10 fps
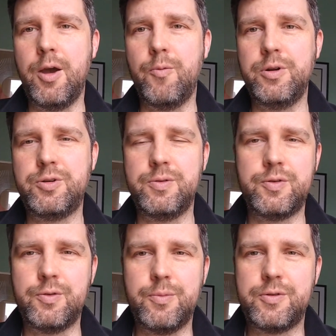which
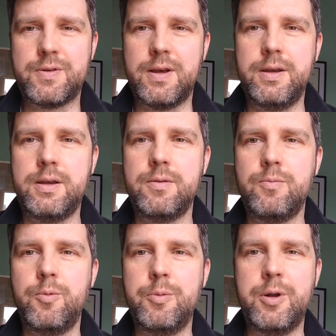is almost like,
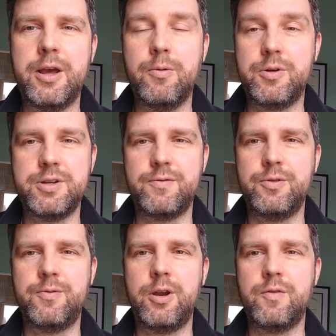when I watched that, it
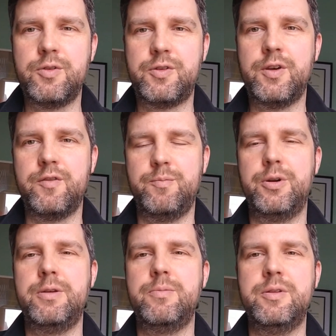was very overstuffed,
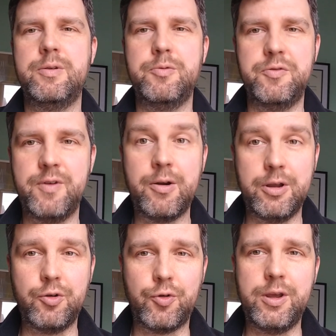but it was
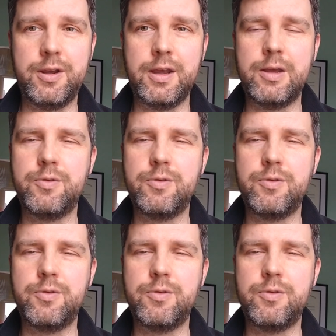very intriguing.